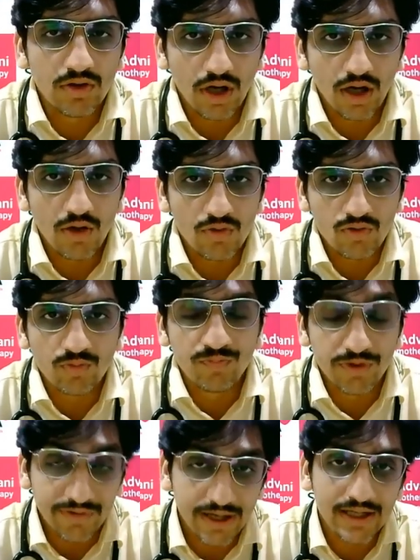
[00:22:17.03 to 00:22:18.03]
how to
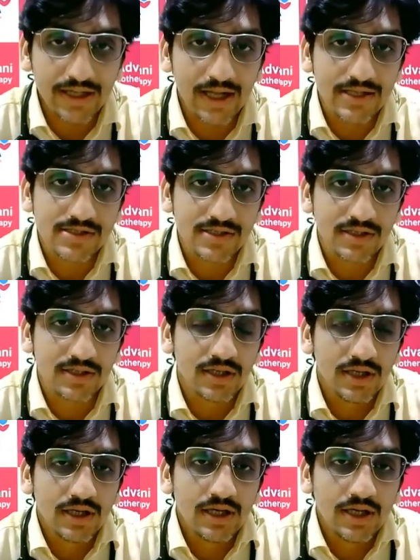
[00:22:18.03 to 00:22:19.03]
prevent cancer.
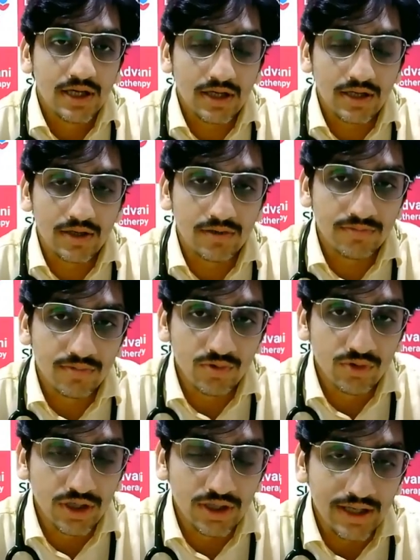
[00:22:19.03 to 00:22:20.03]
Doing